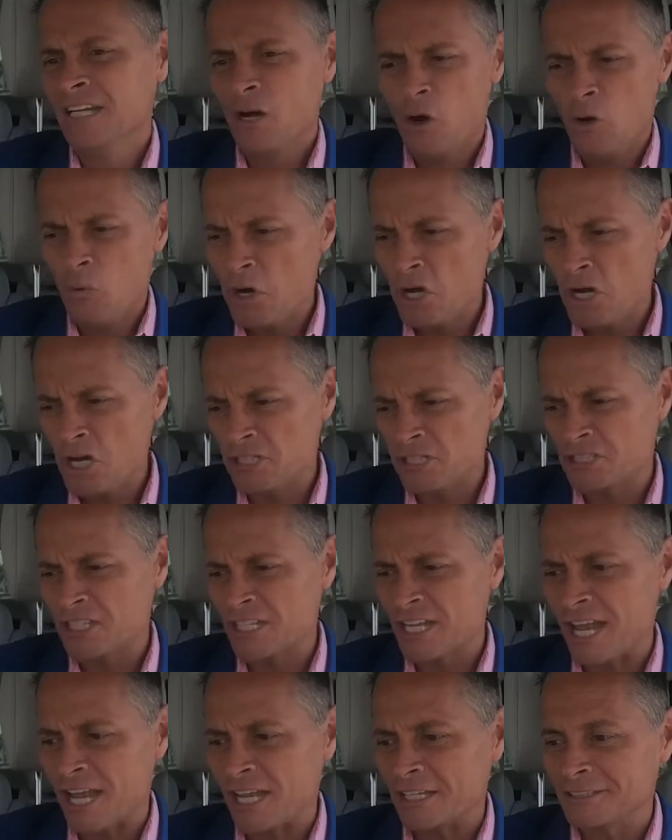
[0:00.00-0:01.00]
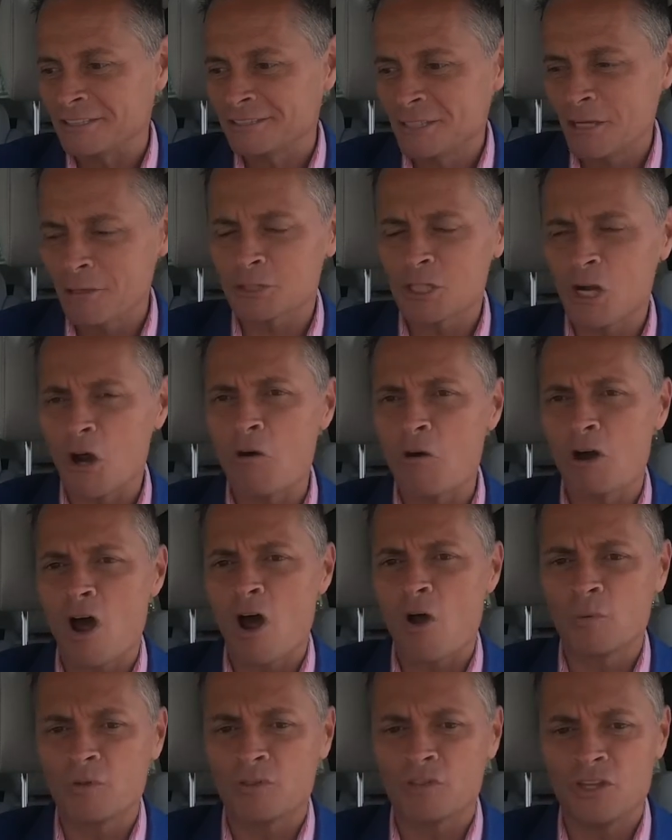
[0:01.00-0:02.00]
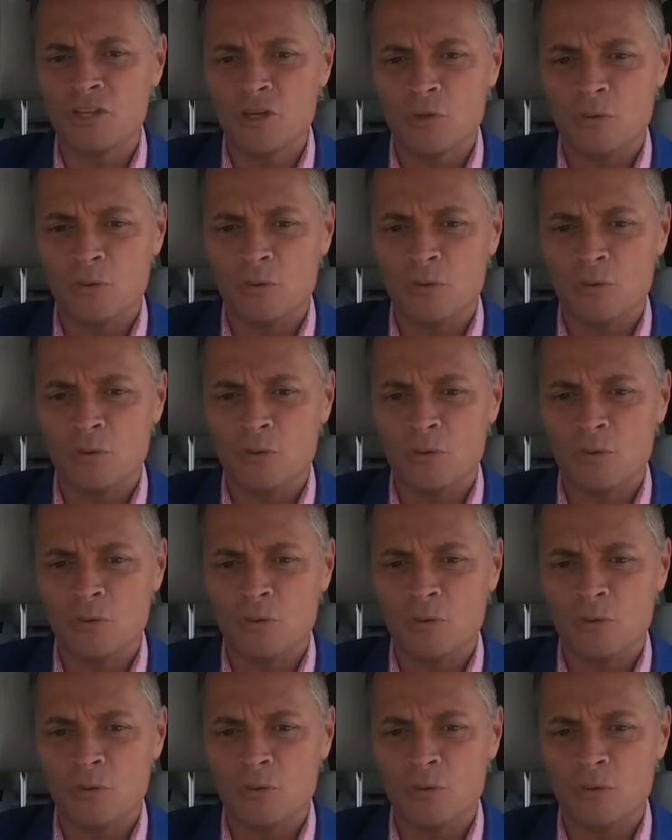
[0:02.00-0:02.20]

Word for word: what is this? What's oh. going on with you?